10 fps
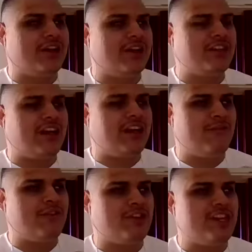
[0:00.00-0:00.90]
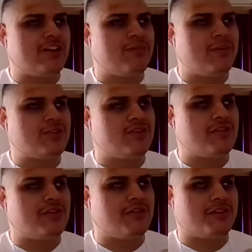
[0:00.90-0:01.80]
I think every league
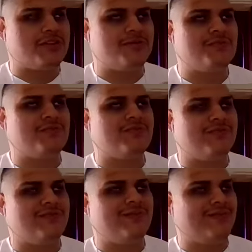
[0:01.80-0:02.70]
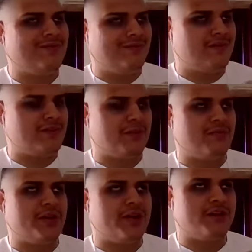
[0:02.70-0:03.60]
commissioner is some
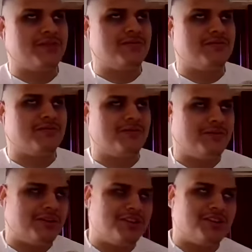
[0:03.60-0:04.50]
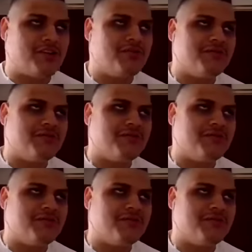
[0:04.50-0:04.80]
B S. Continue.